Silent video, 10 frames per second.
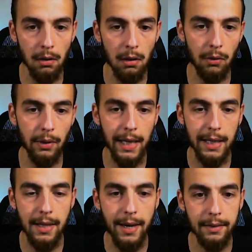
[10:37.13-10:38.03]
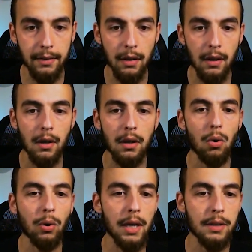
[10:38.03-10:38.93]
like that.
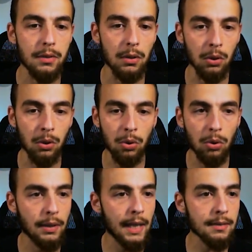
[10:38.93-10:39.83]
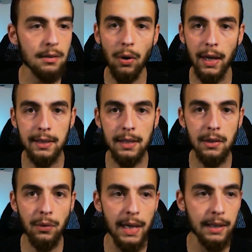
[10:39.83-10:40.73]
Okay, so let's go ahead and
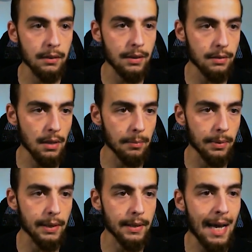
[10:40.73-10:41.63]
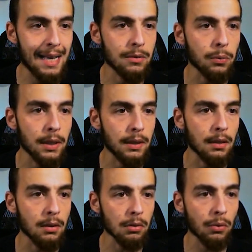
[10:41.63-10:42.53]
create this template as we
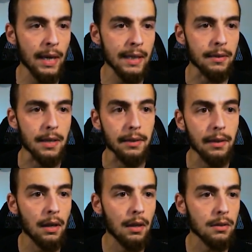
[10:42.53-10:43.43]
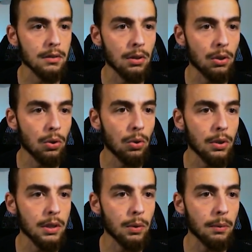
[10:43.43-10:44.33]
did not create it yet. So
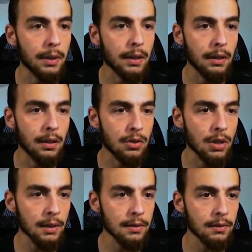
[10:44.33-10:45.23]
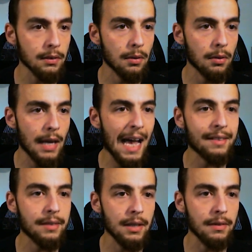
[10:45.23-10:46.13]
it will be just
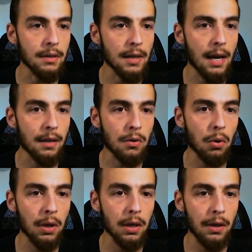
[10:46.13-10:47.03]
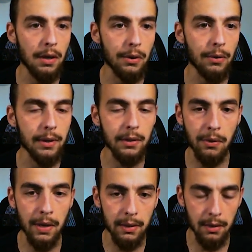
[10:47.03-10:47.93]
as easy as going here and
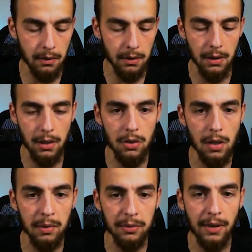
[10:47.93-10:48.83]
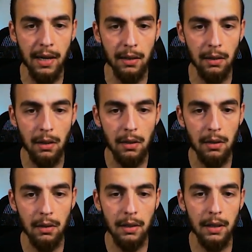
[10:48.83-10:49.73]
create the HTML file,
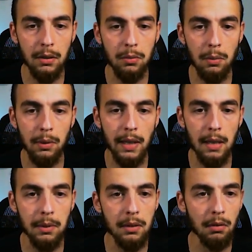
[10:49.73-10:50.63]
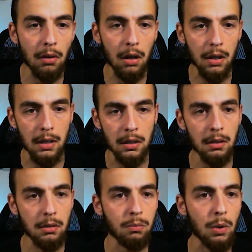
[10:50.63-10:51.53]
and we will name it login.
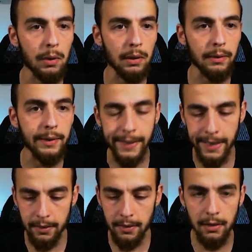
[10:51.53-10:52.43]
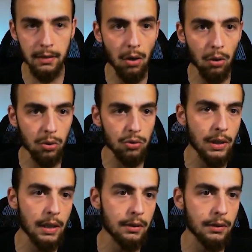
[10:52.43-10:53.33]
We will delete the
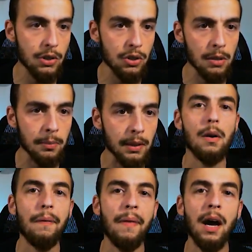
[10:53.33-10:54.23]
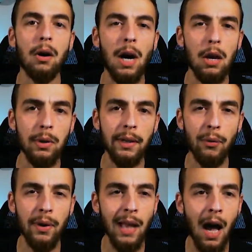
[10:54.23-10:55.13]
auto-generated HTML. Now I will
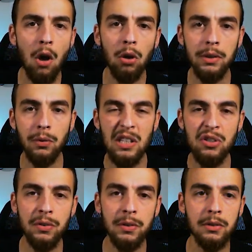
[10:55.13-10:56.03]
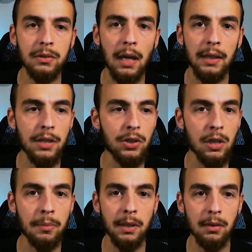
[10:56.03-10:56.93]
rely on the
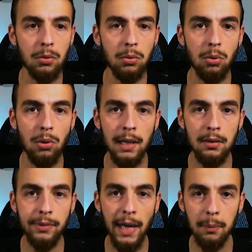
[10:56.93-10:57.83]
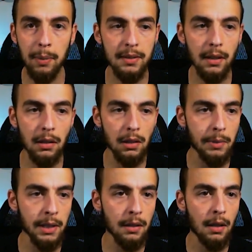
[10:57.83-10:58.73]
register.html to kind of help us a little
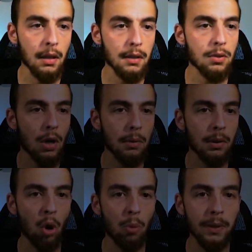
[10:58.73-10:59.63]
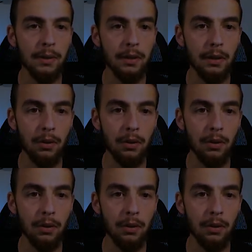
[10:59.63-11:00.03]
bit. So I will open the